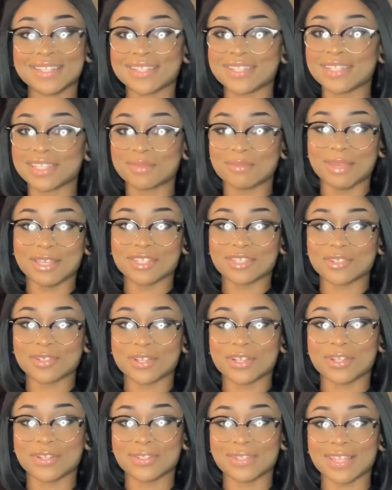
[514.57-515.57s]
Just make sure
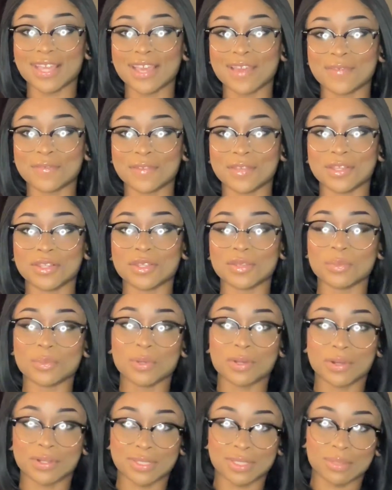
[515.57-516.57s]
you're safe and you
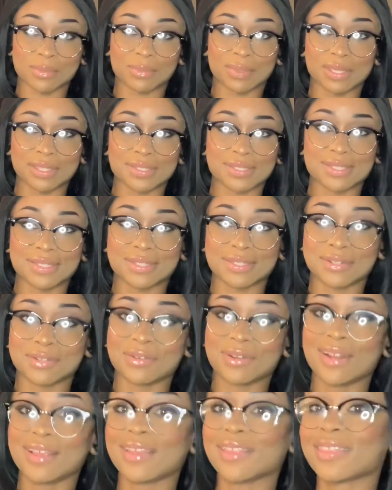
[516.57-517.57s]
put on some pasties
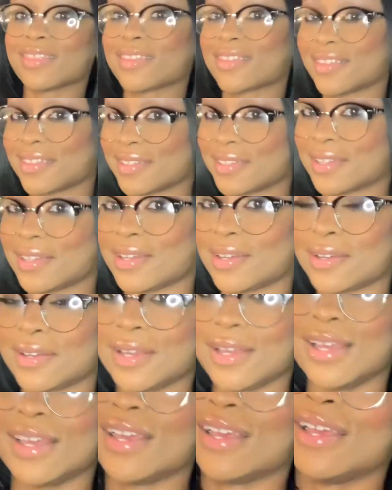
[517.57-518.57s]
underneath.
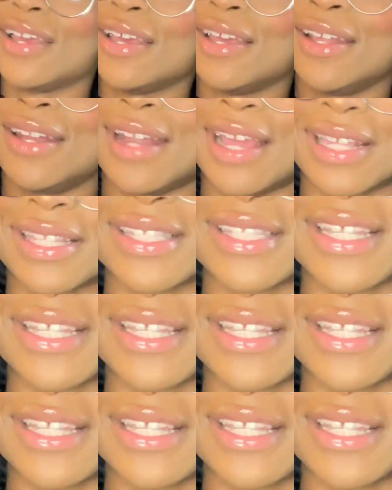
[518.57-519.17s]
Next